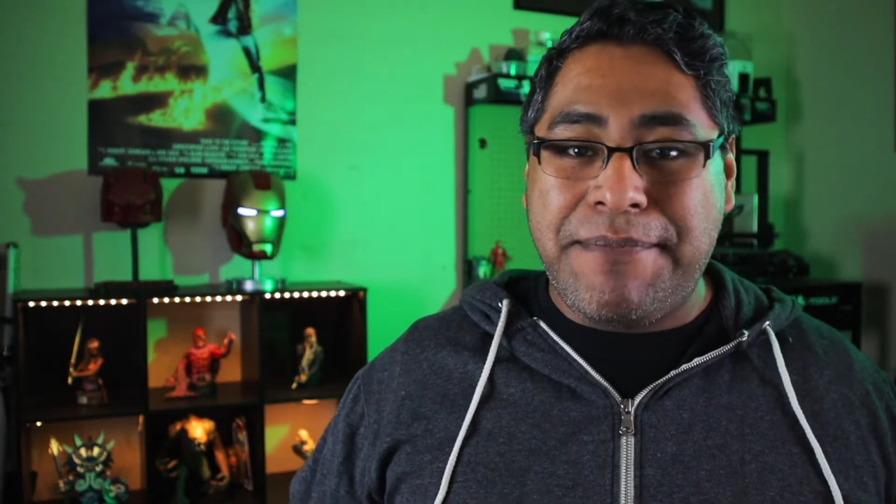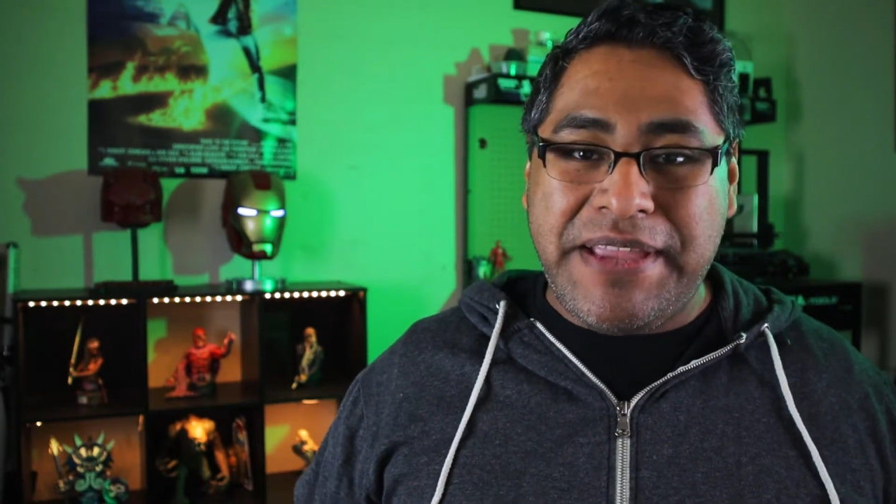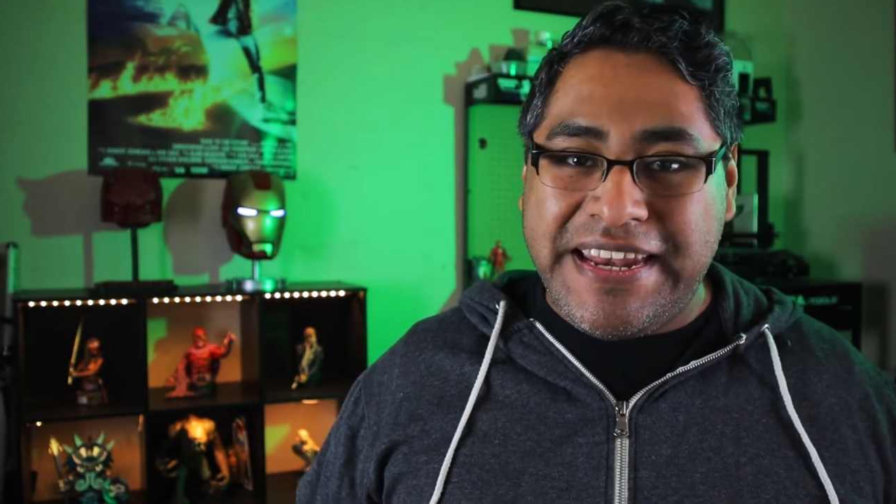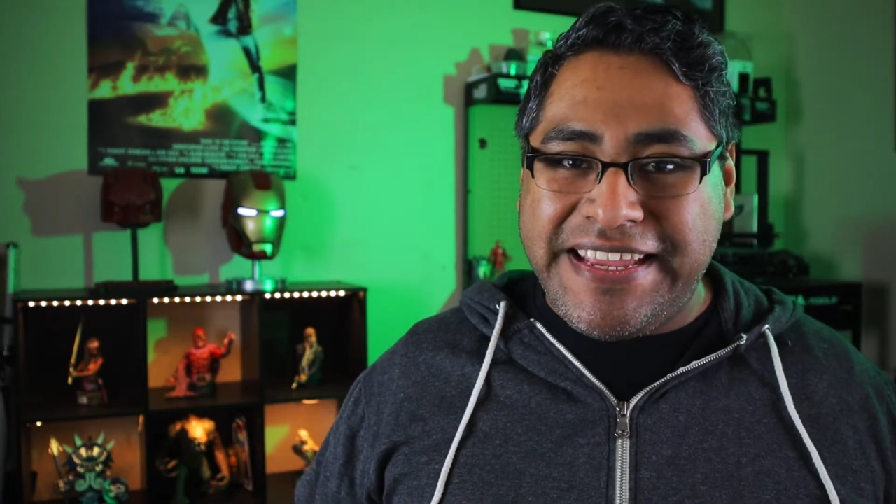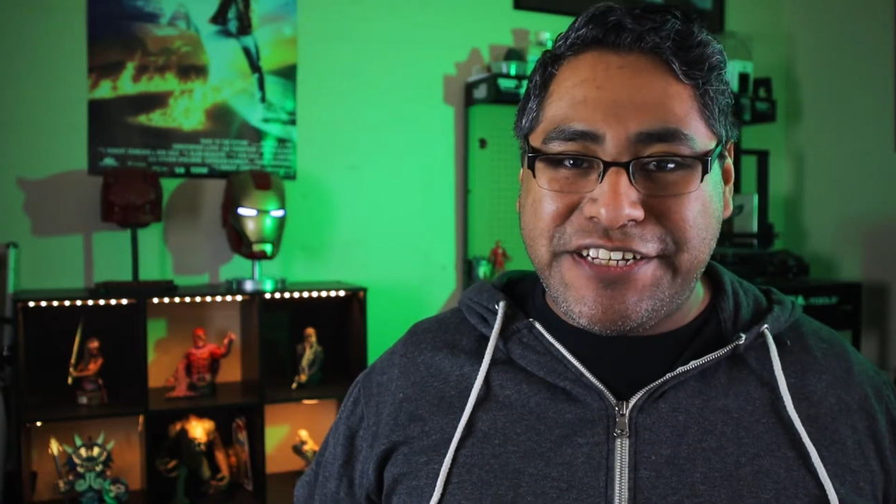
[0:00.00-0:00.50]

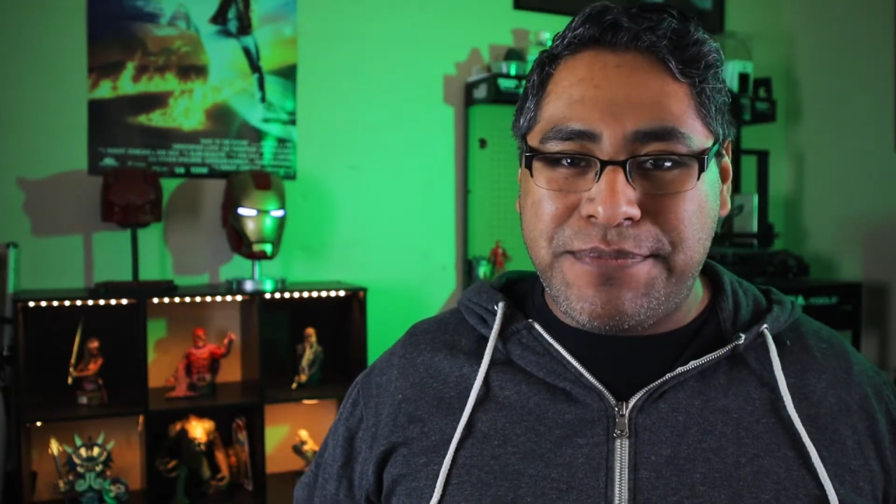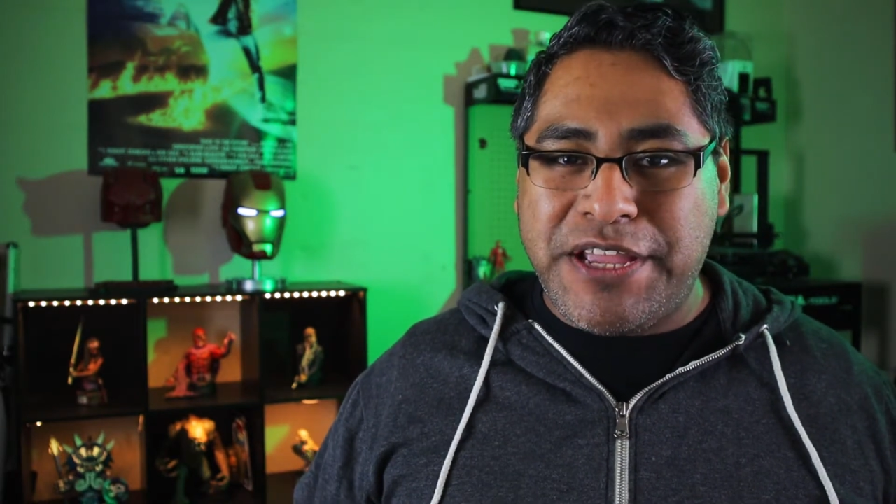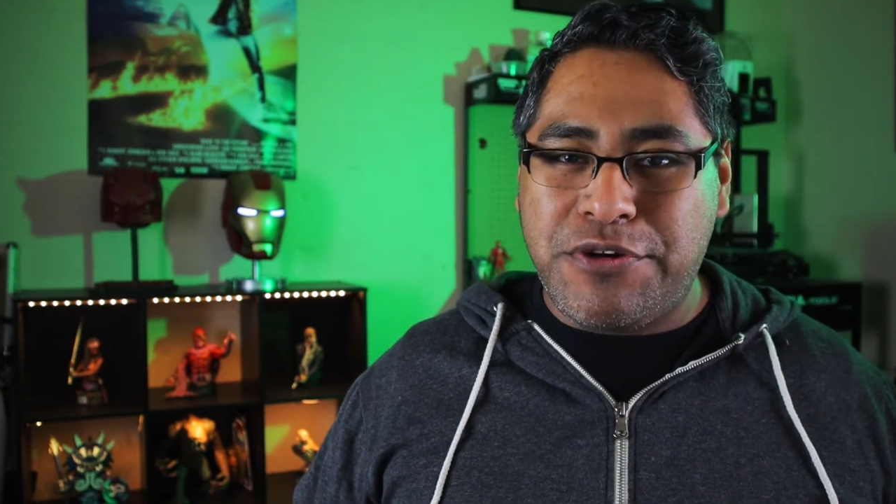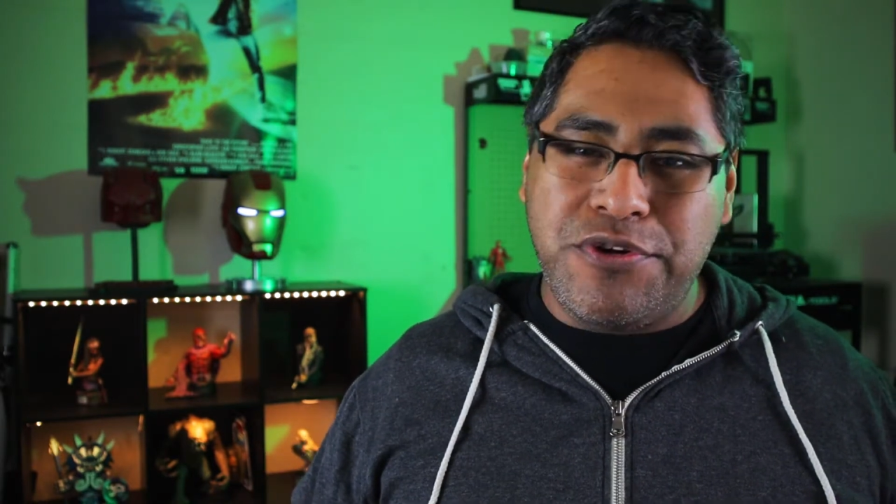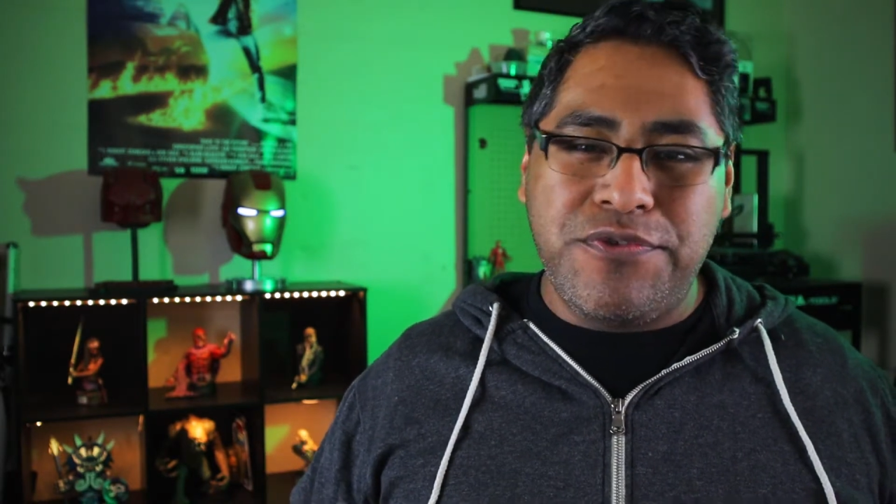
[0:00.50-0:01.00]
getting into
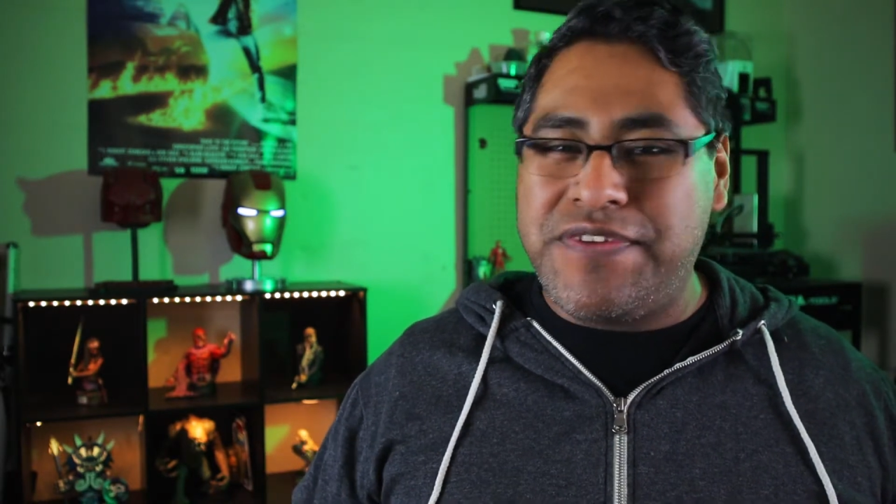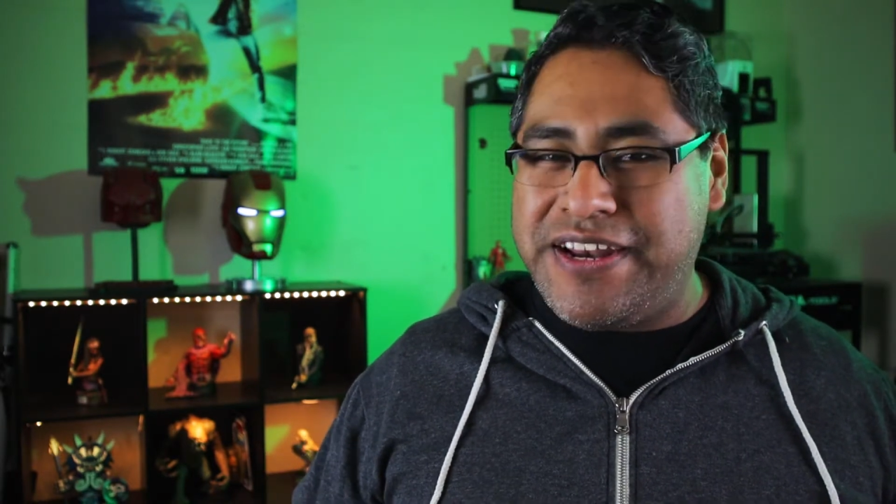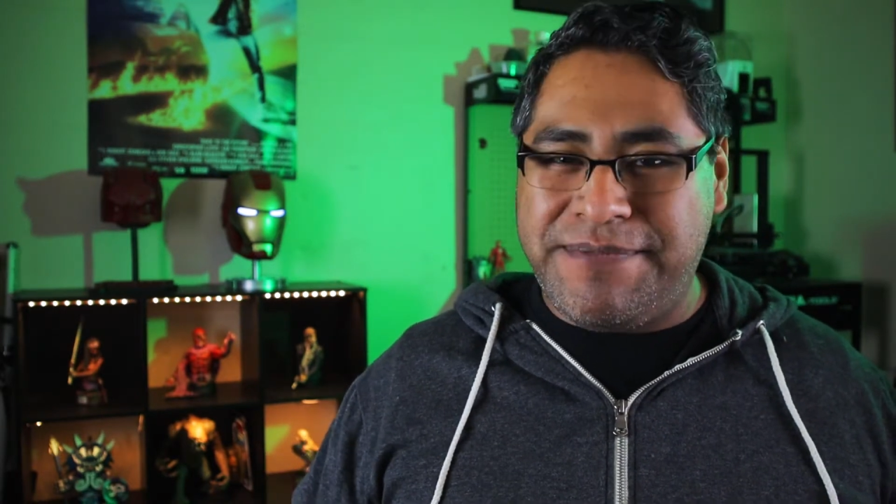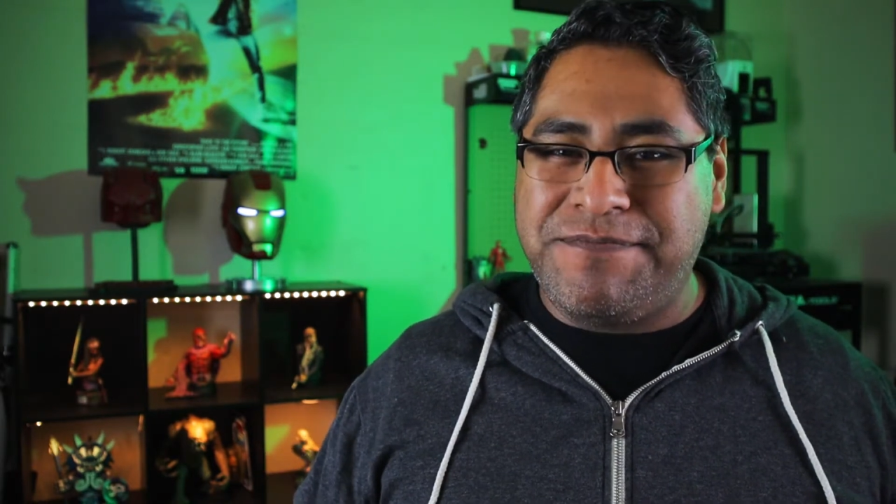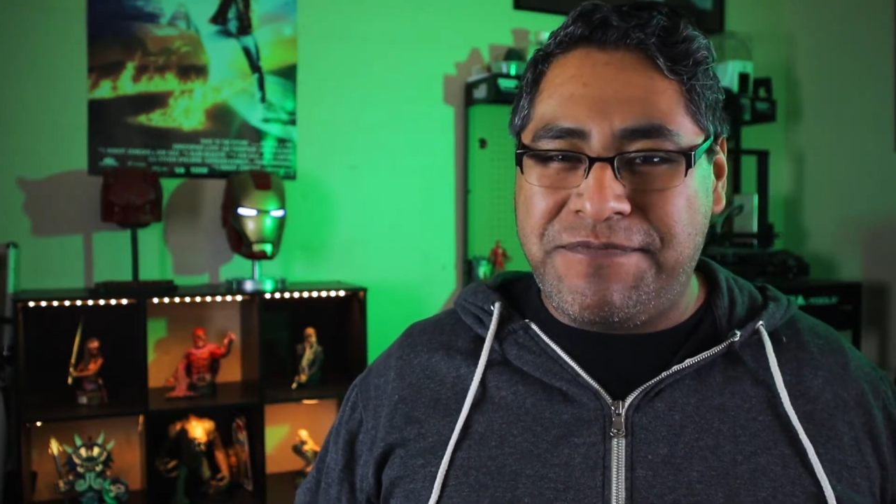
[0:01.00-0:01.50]
my groove and I'm